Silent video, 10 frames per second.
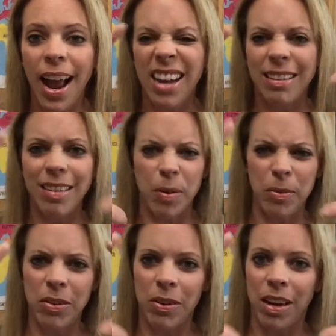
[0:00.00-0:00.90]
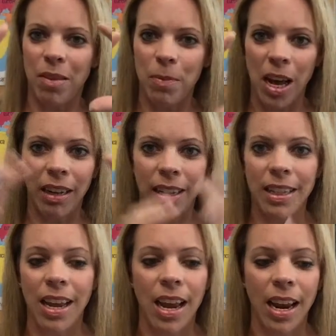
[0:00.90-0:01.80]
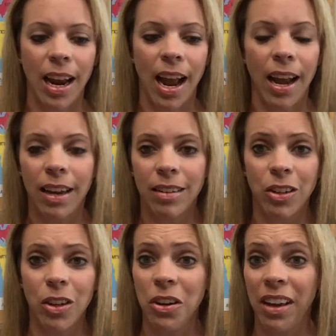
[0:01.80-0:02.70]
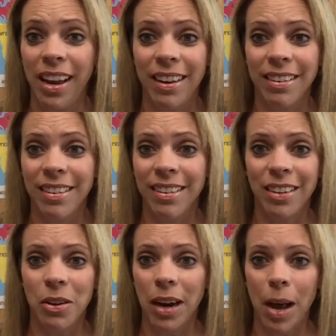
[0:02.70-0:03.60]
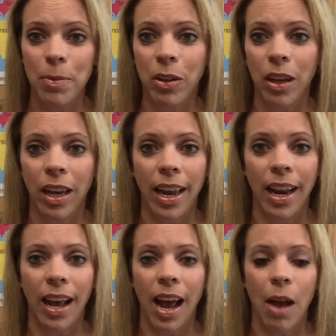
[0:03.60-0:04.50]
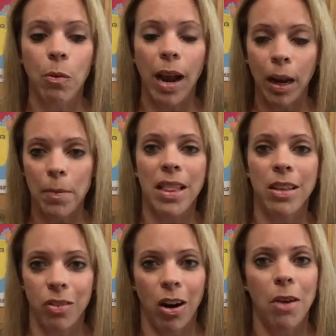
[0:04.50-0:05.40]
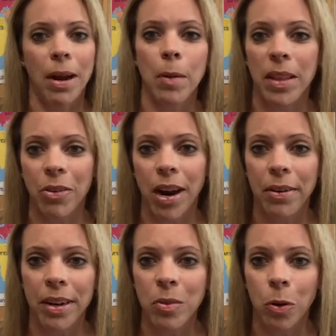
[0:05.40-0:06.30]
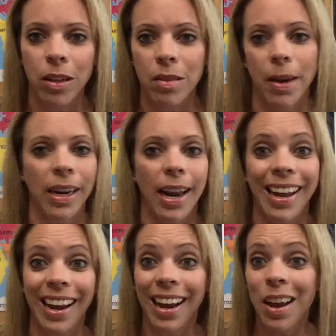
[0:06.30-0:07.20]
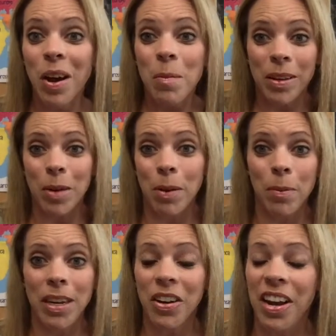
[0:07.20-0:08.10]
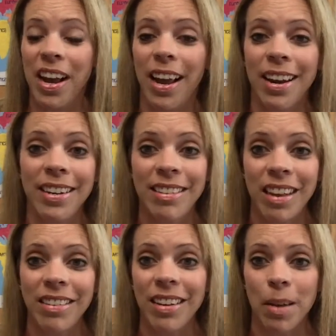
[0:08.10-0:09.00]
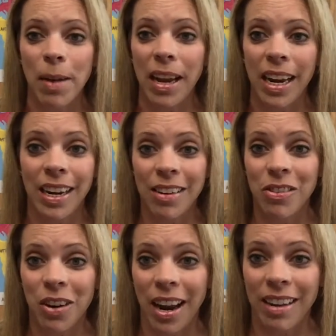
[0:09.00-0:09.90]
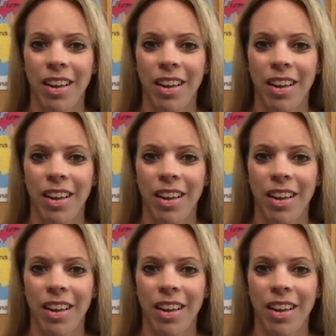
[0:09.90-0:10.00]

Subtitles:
and some sort of modeling thing, you're good. You are absolutely good. I recommend the star. I recommend the dry erase board that's magnetic. But they're probably not a necessity by any stretch.